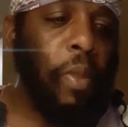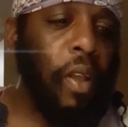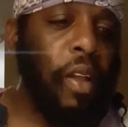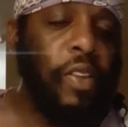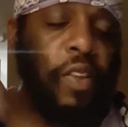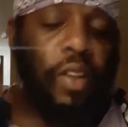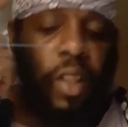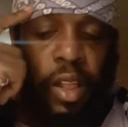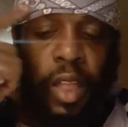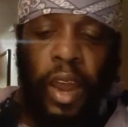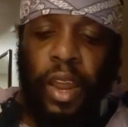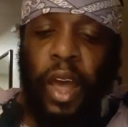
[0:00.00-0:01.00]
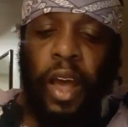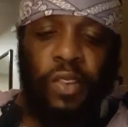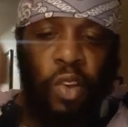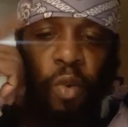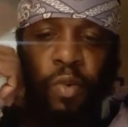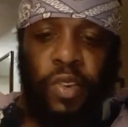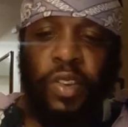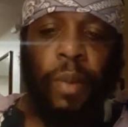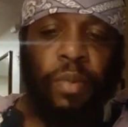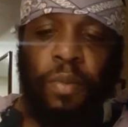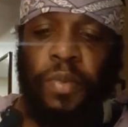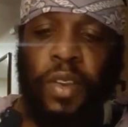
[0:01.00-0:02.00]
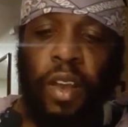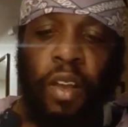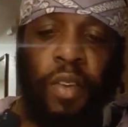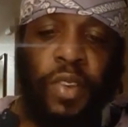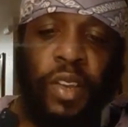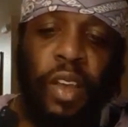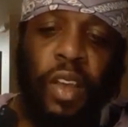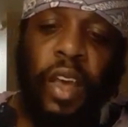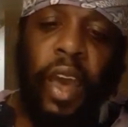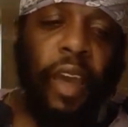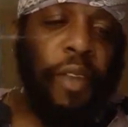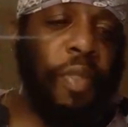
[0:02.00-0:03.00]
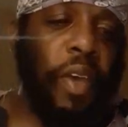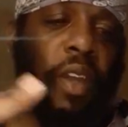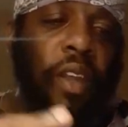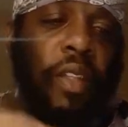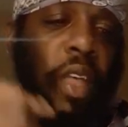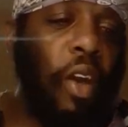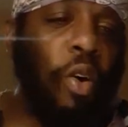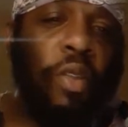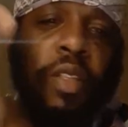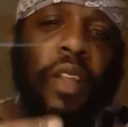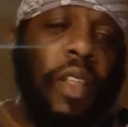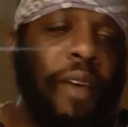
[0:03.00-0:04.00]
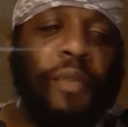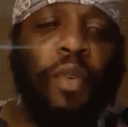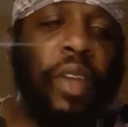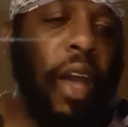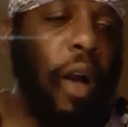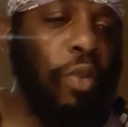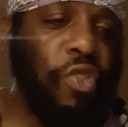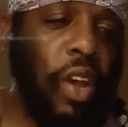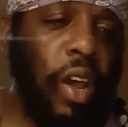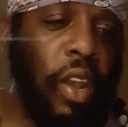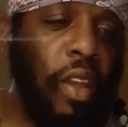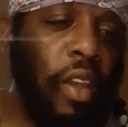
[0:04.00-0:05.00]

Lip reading: I see a lot of guys overstep themselves and think they on the level Yahweh Shah.